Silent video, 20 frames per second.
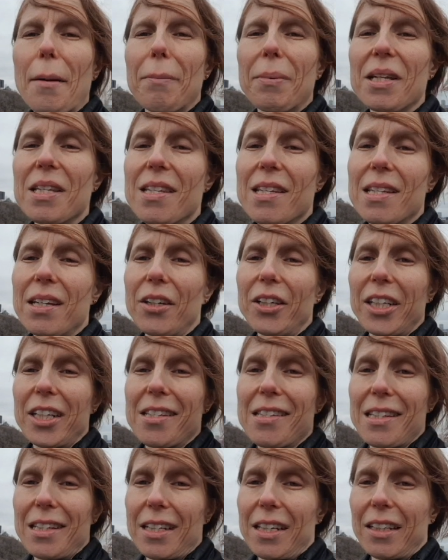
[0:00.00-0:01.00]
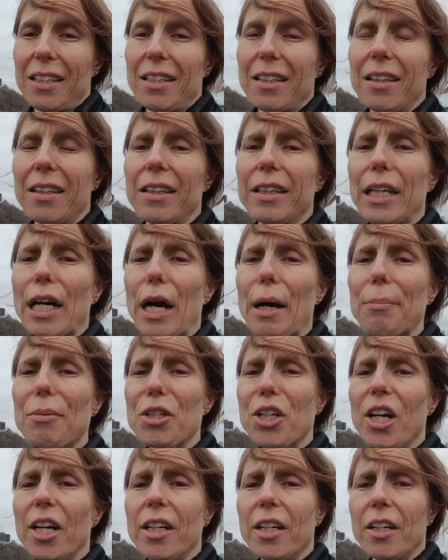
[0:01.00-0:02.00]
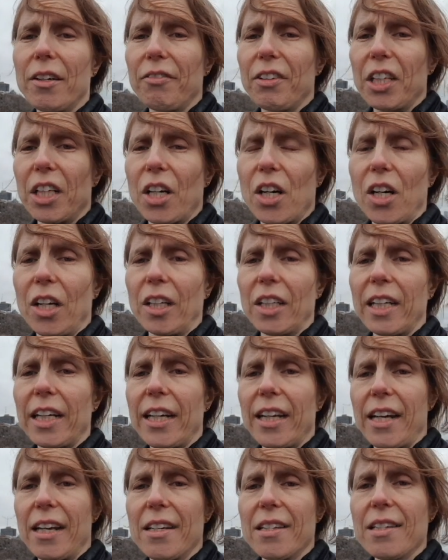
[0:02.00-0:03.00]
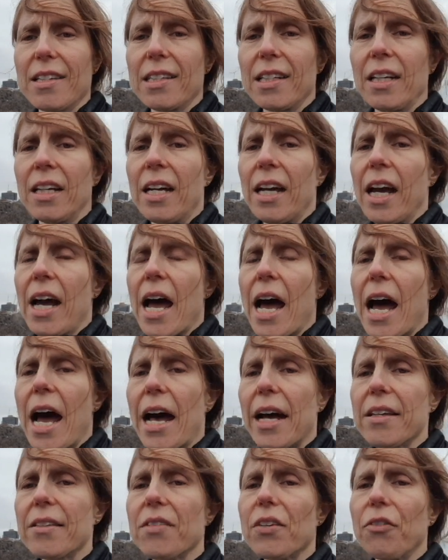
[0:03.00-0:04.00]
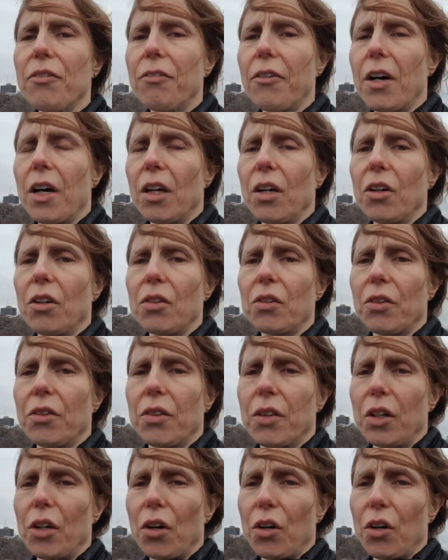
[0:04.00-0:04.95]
But seriously, the upshot of it all is, as you follow the